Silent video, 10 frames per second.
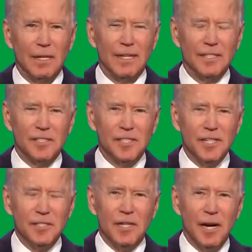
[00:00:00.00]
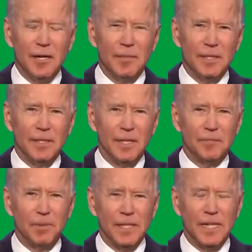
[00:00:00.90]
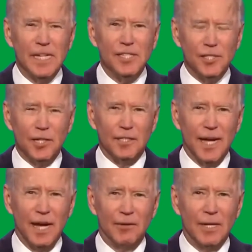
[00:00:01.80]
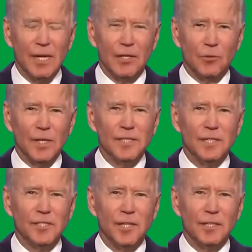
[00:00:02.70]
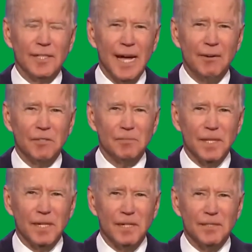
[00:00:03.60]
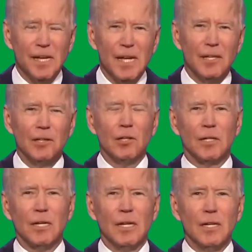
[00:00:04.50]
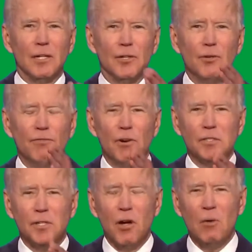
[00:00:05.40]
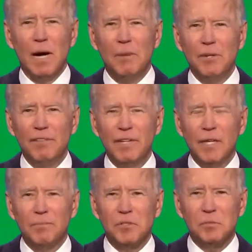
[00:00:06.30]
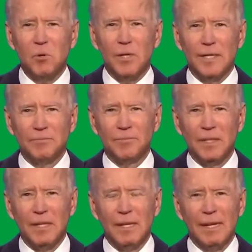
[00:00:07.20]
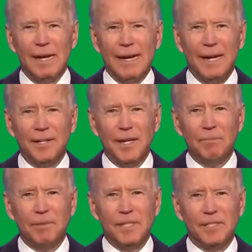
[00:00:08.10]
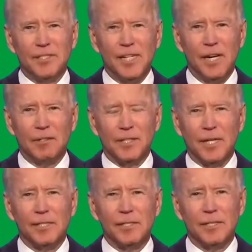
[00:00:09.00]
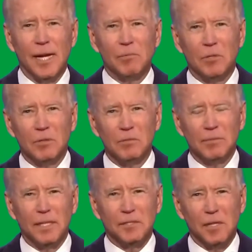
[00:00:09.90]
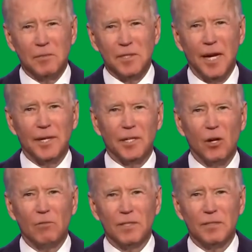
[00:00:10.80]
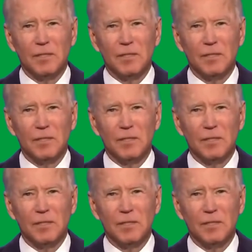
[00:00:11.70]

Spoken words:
This is his economy that's being, he shut down. The reason it's shut down is because, look, you folks at home, how many of you got up this morning and had an empty chair at the kitchen table because someone died of COVID?